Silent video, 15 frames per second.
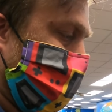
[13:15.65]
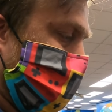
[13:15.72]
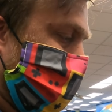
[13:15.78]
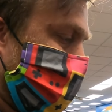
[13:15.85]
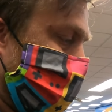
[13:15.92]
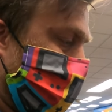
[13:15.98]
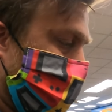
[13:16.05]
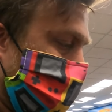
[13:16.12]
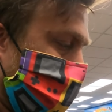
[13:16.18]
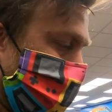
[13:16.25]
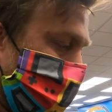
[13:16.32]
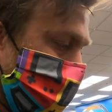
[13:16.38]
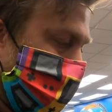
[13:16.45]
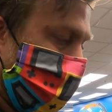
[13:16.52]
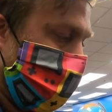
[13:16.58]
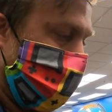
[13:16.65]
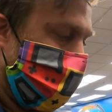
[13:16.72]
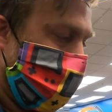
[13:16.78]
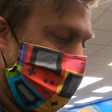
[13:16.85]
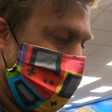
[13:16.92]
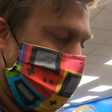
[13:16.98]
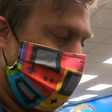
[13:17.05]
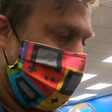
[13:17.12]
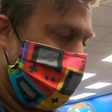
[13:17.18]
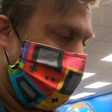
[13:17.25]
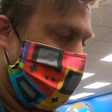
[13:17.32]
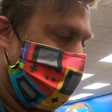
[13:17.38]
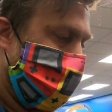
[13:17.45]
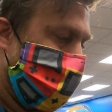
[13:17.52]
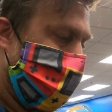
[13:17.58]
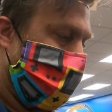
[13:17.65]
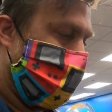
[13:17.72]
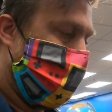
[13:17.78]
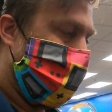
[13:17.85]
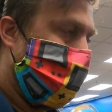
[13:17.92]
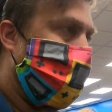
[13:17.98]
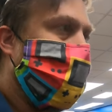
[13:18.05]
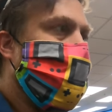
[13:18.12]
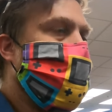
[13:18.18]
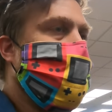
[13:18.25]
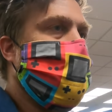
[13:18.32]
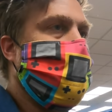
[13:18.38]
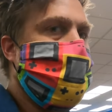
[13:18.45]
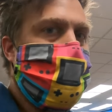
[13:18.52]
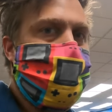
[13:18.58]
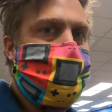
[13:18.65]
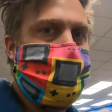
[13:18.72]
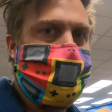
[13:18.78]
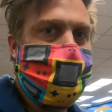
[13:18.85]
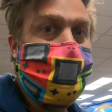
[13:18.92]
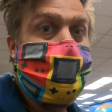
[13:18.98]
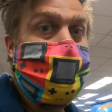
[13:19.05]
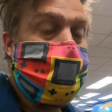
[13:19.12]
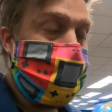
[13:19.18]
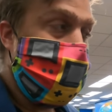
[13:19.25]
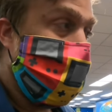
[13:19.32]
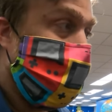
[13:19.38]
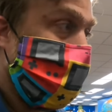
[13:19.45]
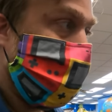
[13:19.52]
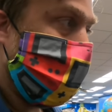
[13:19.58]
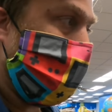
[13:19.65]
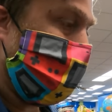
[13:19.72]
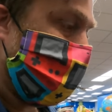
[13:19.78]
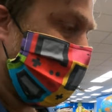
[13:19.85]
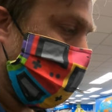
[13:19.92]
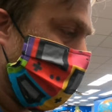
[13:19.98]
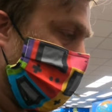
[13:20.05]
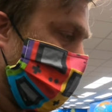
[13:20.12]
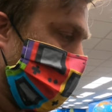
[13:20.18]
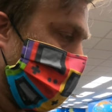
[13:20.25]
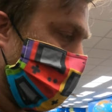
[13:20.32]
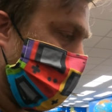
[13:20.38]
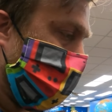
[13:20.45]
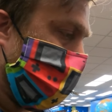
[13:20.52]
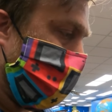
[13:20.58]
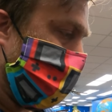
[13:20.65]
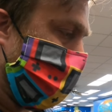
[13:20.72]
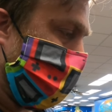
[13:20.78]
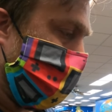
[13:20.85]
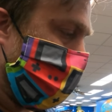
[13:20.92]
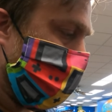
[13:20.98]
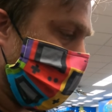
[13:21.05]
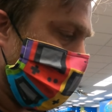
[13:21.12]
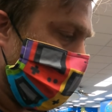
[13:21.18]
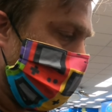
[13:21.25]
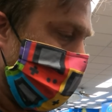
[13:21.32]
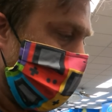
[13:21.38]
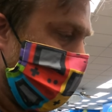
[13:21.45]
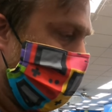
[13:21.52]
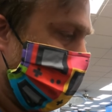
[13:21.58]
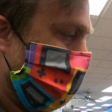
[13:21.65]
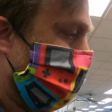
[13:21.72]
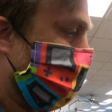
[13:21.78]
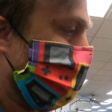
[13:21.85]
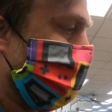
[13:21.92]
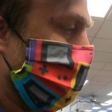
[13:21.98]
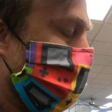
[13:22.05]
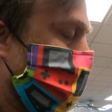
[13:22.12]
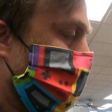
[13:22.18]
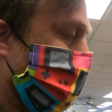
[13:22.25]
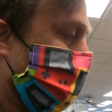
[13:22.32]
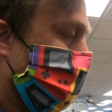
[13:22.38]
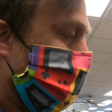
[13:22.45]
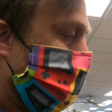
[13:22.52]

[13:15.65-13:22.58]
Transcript: That's the problem. If these were a couple bucks each, I would definitely buy some and put them in our antique mall. Yeah, same thing.